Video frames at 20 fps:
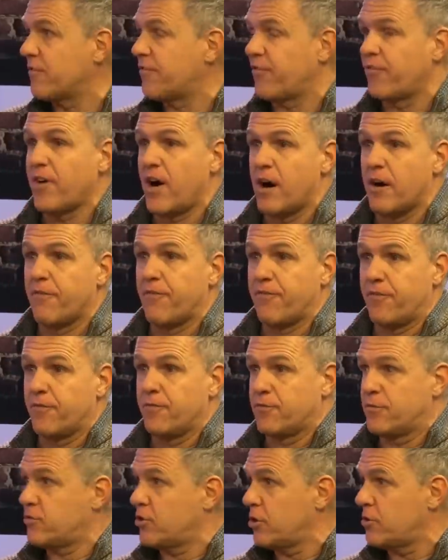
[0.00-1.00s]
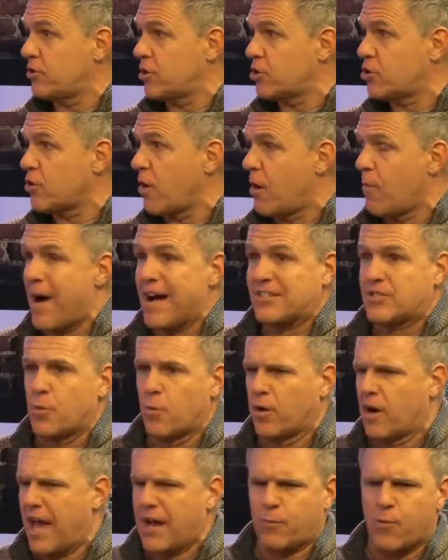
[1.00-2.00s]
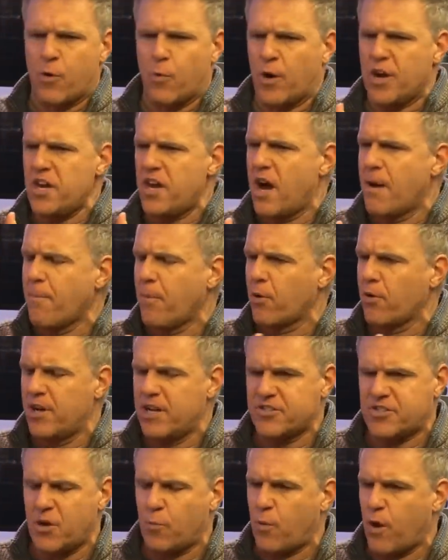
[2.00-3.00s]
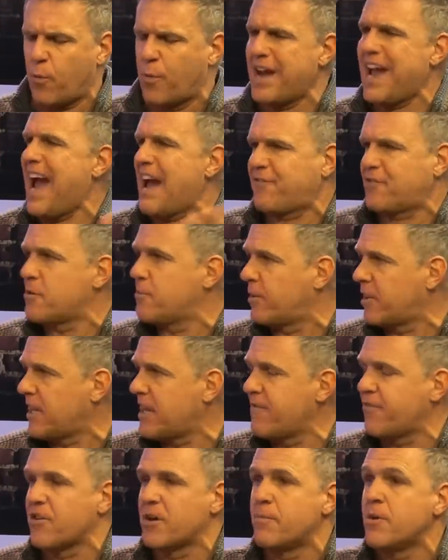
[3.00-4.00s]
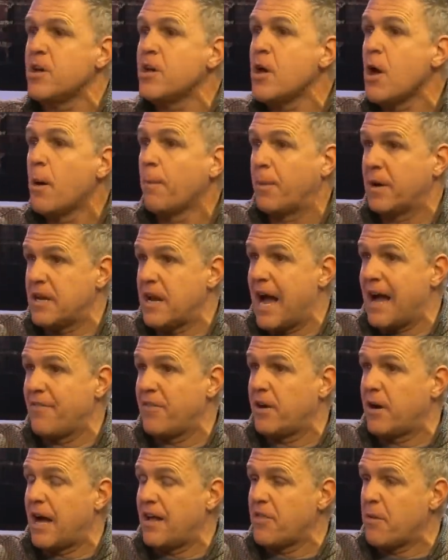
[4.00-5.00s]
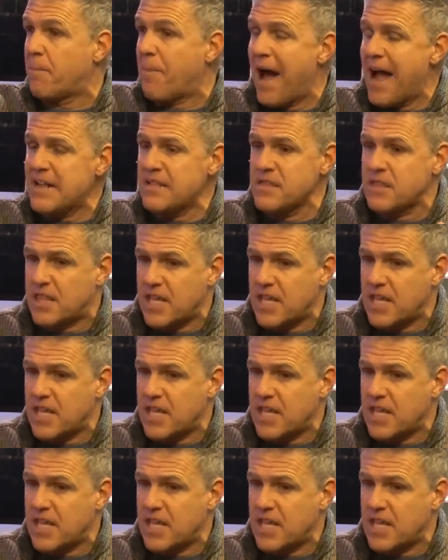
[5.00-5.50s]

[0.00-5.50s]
of Deshaun Watson. We're like, well, what number is it where we have to believe them? But on the Biden